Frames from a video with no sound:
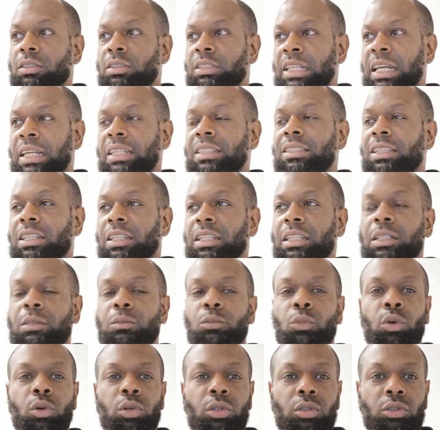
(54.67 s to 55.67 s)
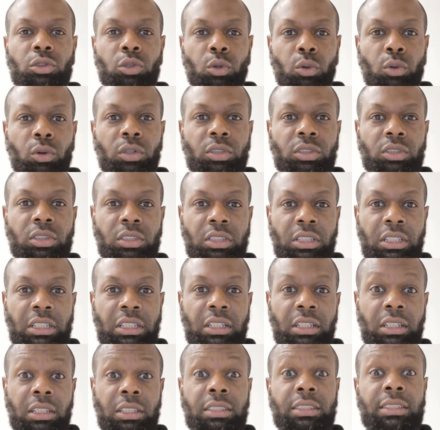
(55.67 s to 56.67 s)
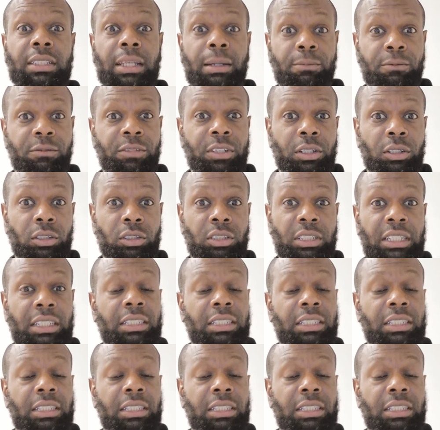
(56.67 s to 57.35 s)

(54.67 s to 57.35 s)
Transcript: tend to lean more towards the STEM fields,